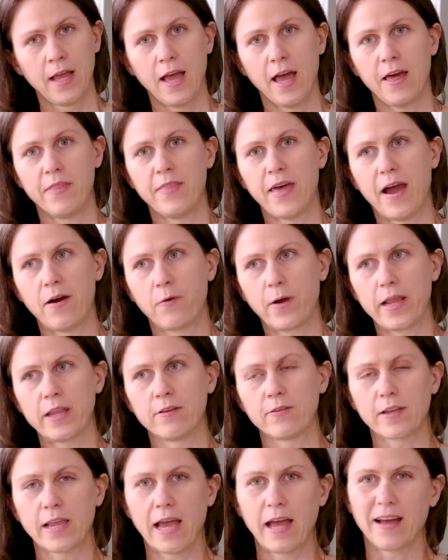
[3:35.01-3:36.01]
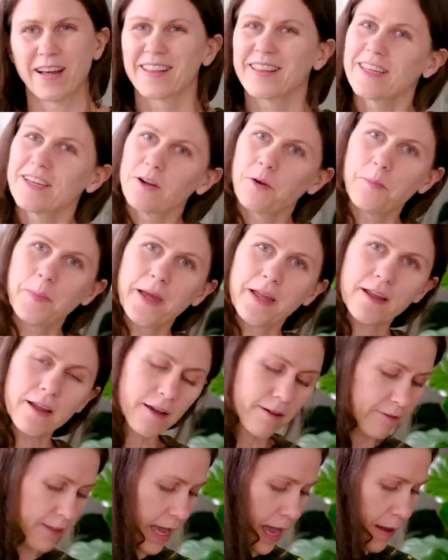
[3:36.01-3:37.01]
And that way you get a little bit
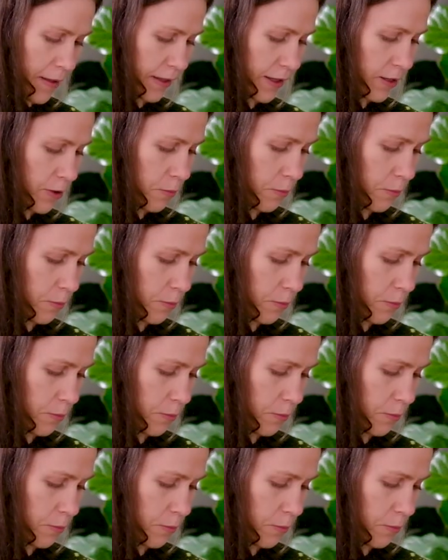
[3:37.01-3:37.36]
of that little